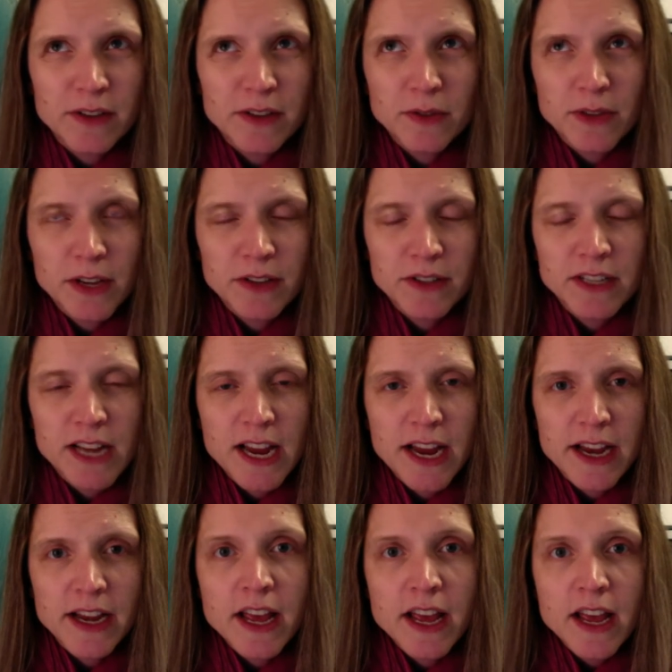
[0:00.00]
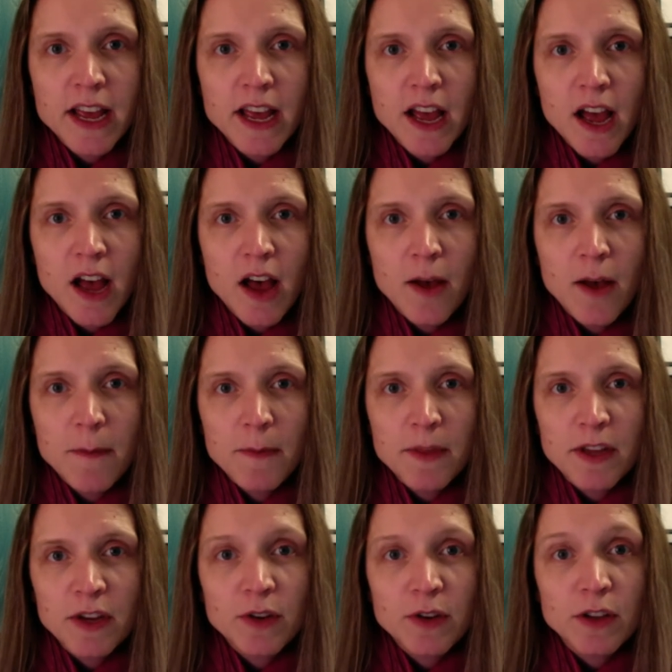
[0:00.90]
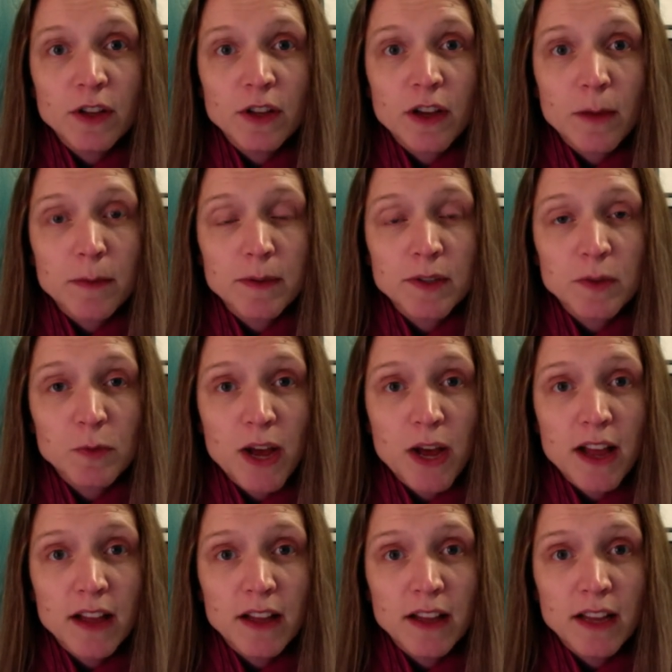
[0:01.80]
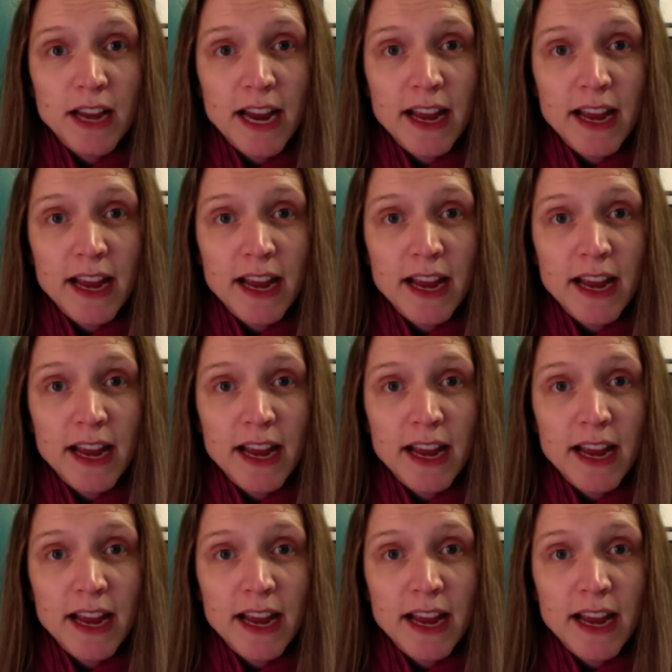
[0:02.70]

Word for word: 2009, um, that you can look up as well.